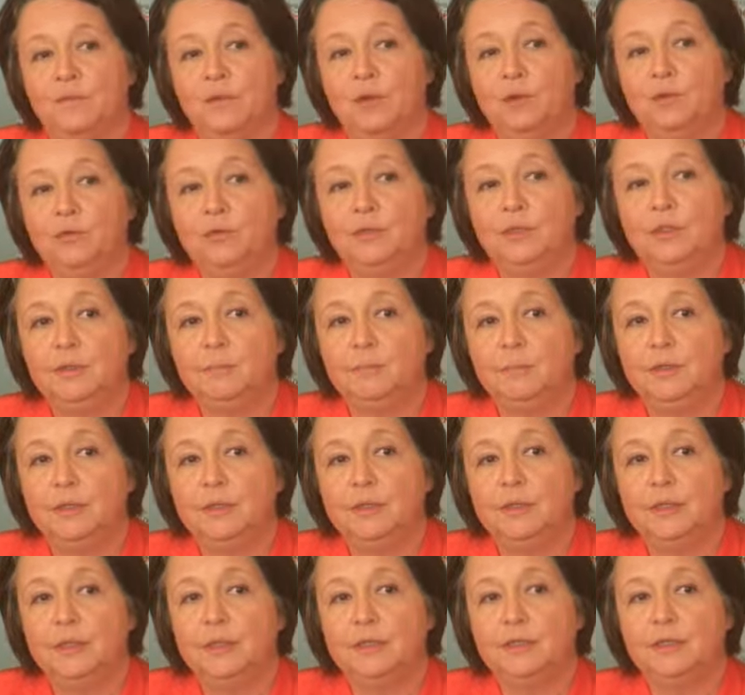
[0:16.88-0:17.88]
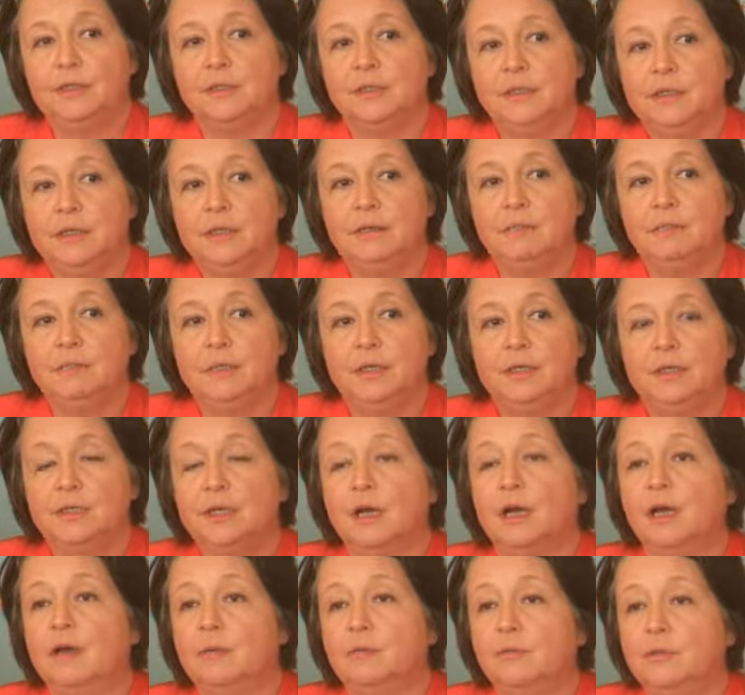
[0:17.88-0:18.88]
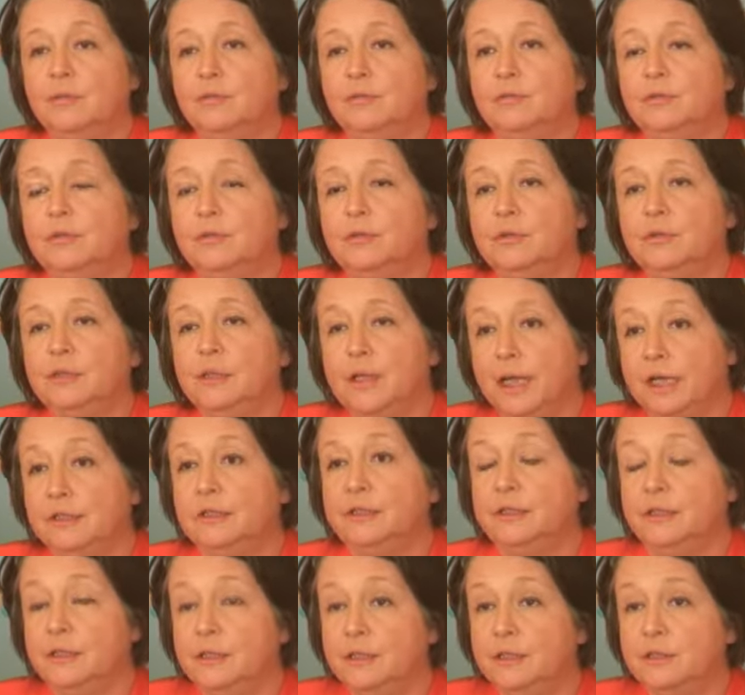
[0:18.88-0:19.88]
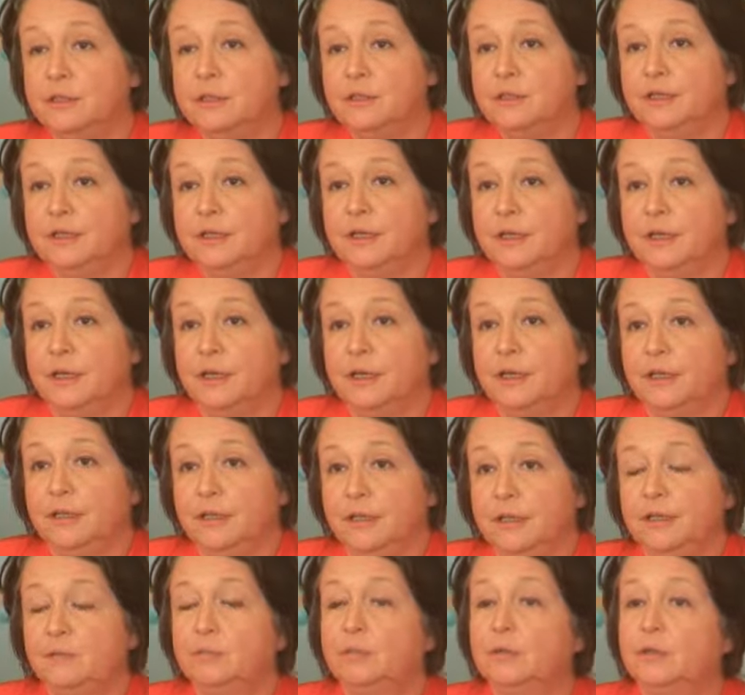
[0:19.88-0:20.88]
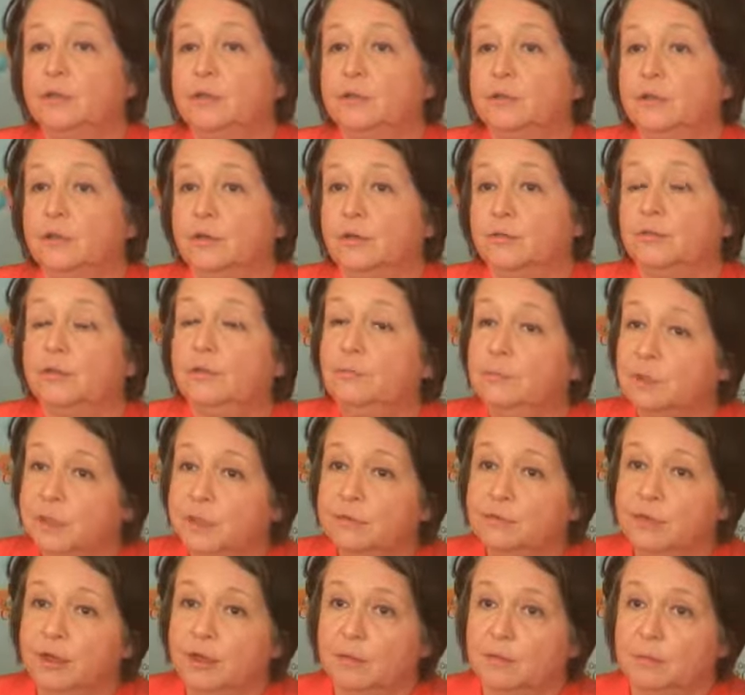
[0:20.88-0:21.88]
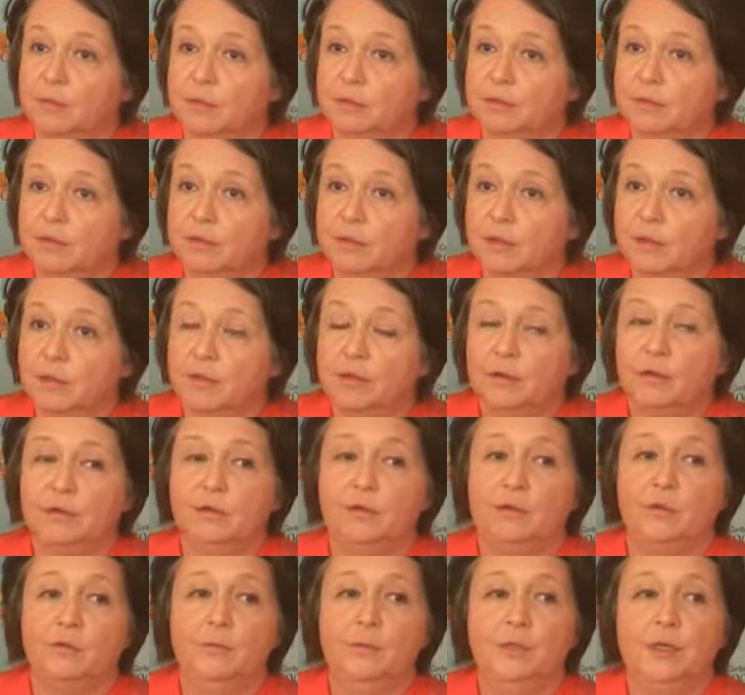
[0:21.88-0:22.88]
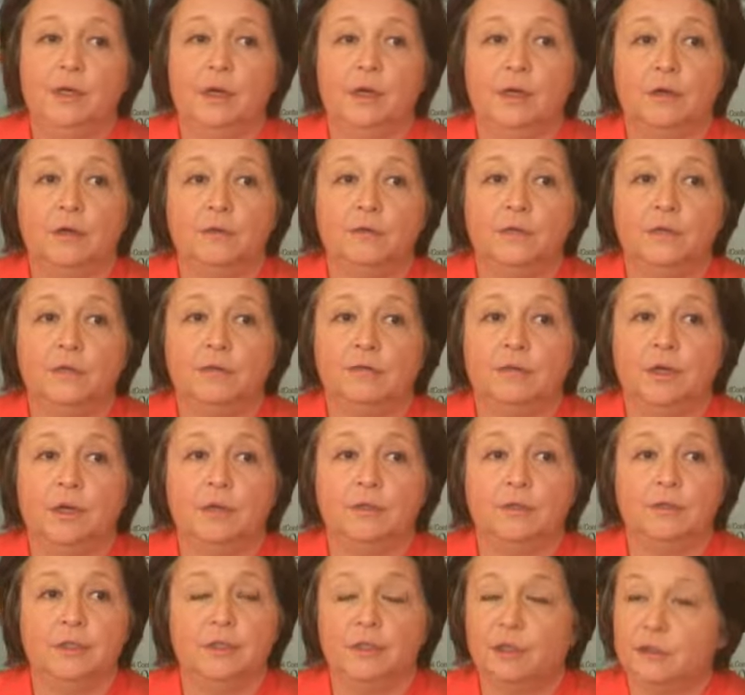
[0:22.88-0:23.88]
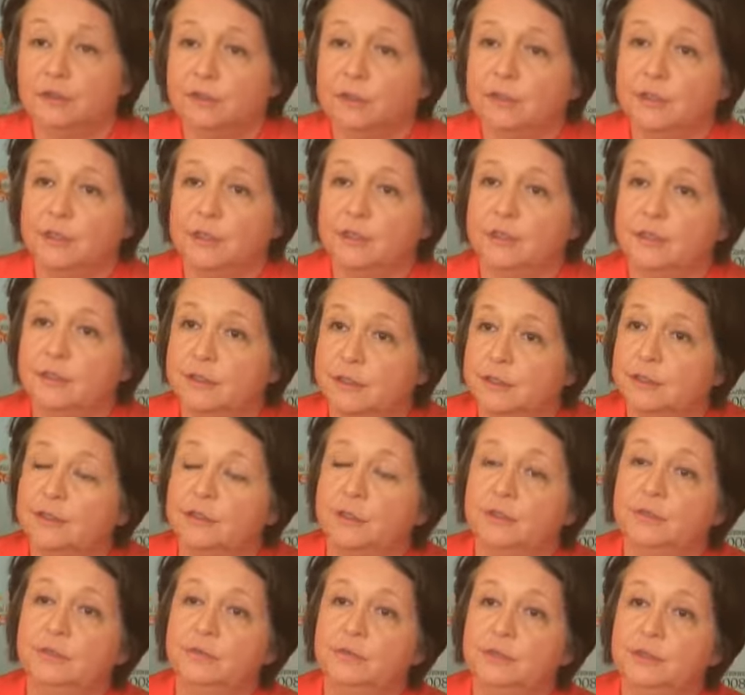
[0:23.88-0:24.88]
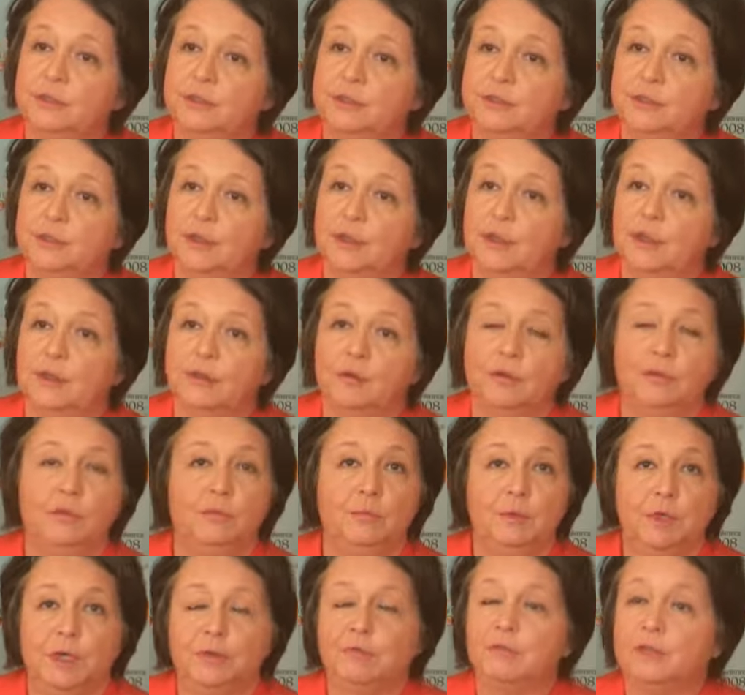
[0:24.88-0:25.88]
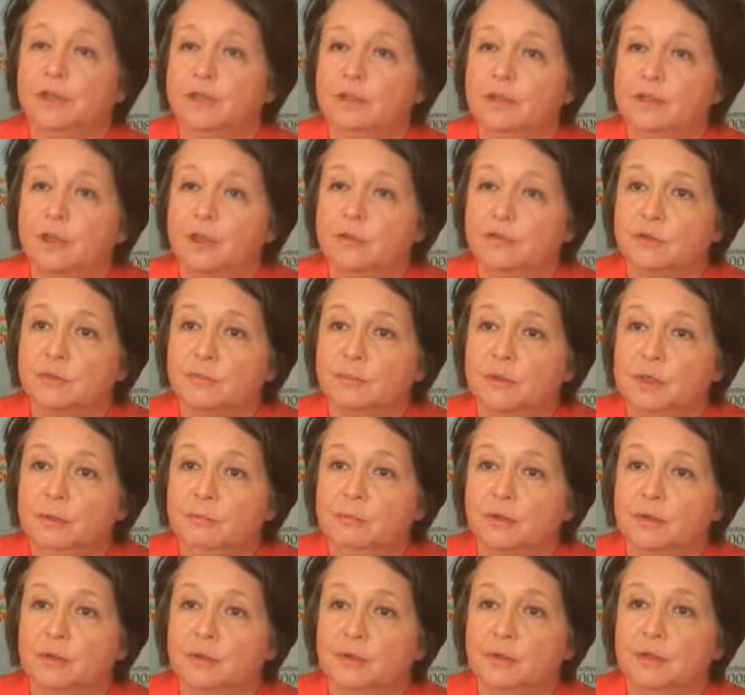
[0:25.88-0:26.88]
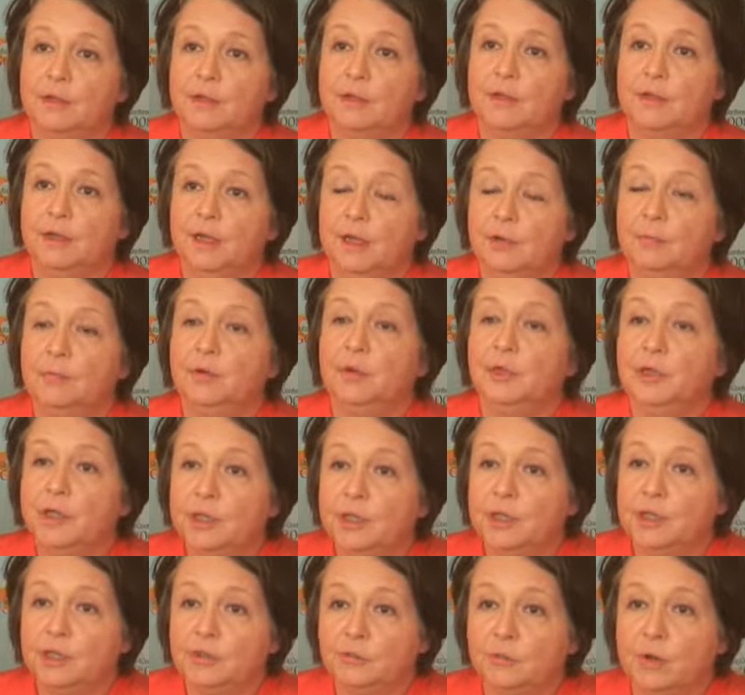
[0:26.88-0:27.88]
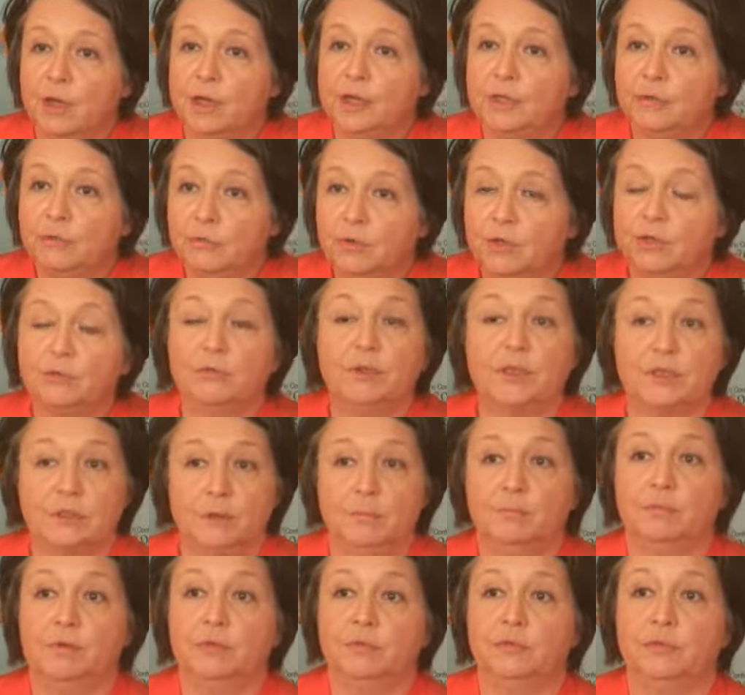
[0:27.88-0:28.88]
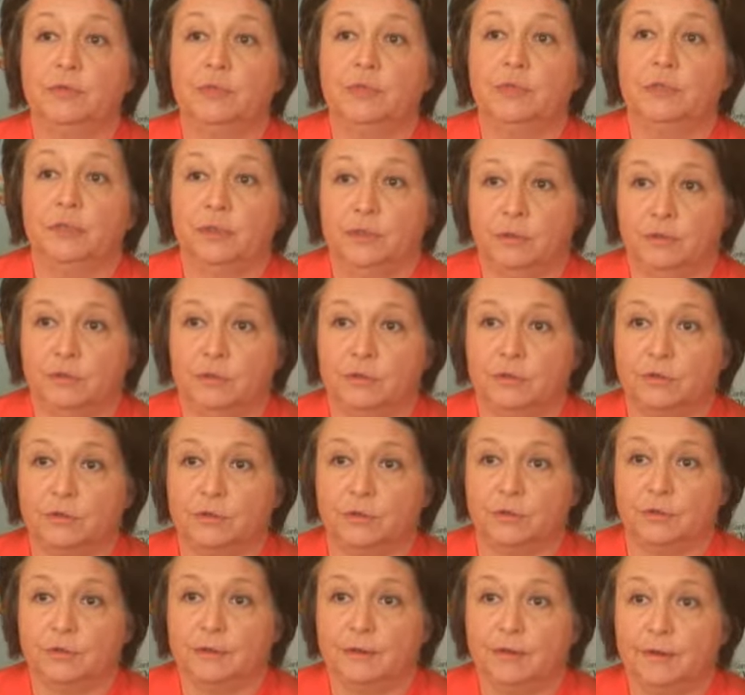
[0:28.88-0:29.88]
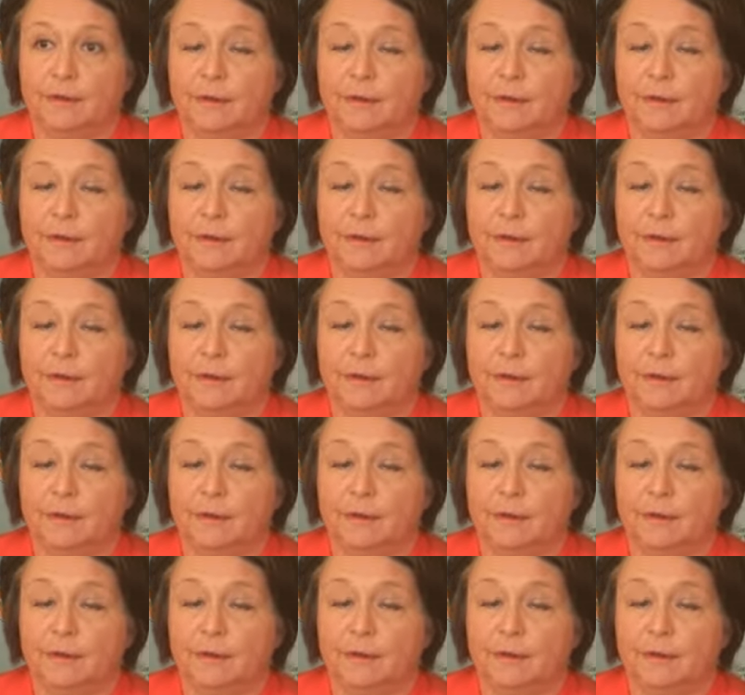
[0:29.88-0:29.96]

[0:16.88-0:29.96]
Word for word: Now, UNDP is the major arm of the United Nations that works on human development. You know, we are on the ground in 166 countries. You know, we have 10,000 people, and we really try to address poverty reduction